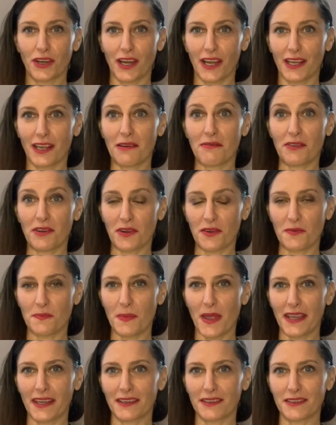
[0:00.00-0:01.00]
a lover of
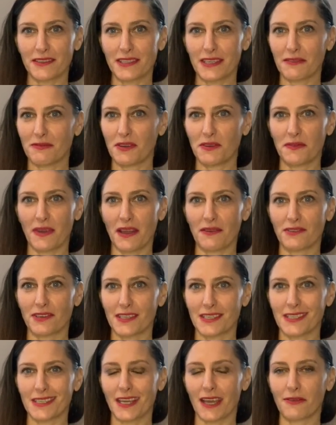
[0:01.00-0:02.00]
males if you've ever
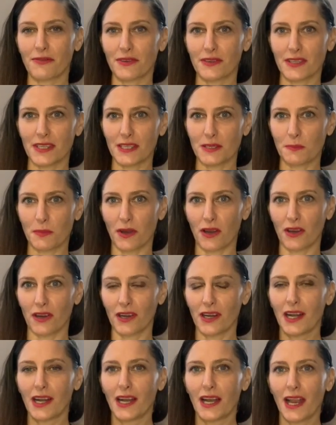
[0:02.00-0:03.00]
discovered this part,